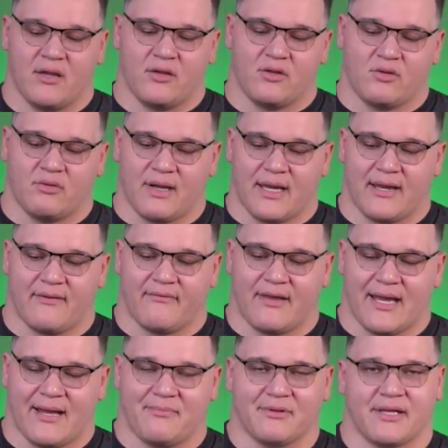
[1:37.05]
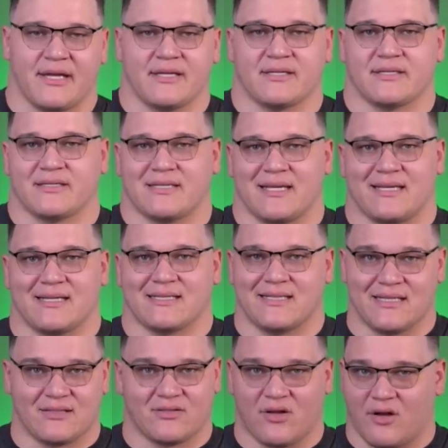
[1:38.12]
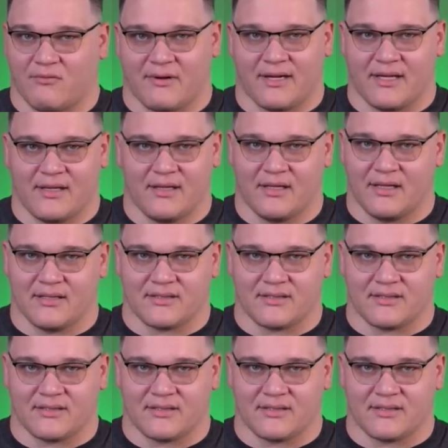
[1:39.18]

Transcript: you have applications that exist already